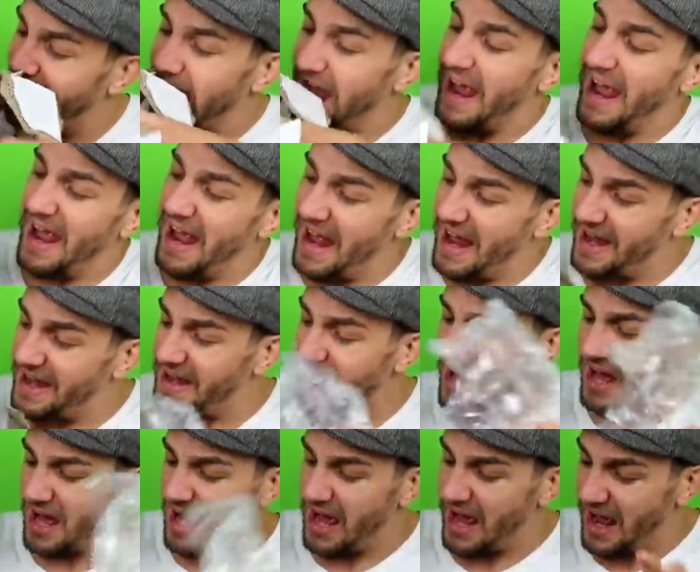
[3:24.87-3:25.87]
And
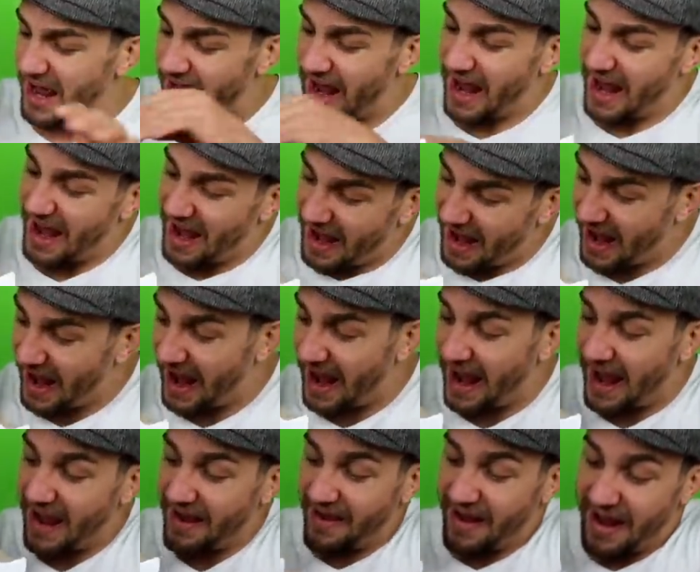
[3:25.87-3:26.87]

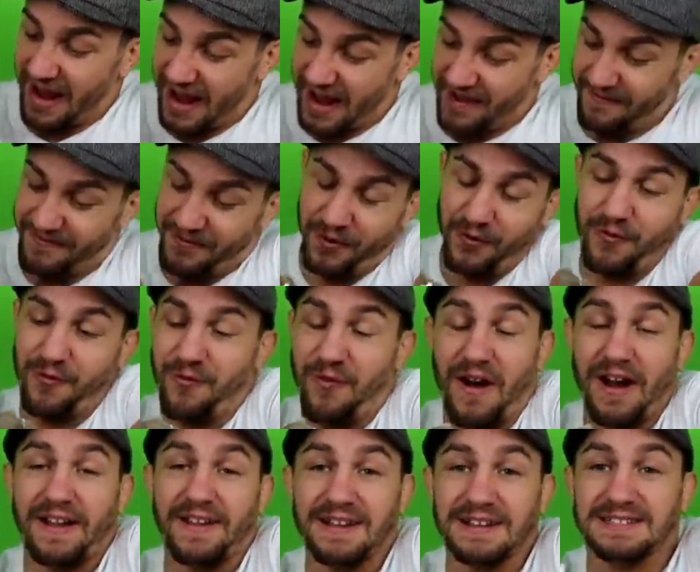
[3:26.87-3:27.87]
after
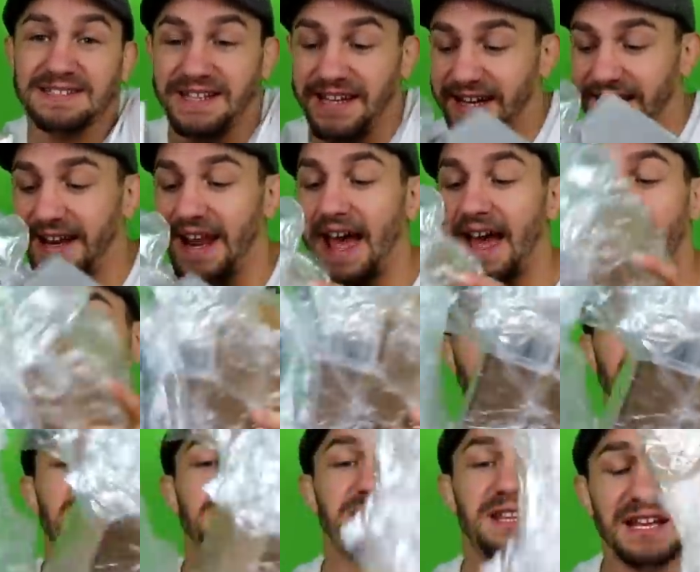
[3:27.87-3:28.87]
finally seeing that it was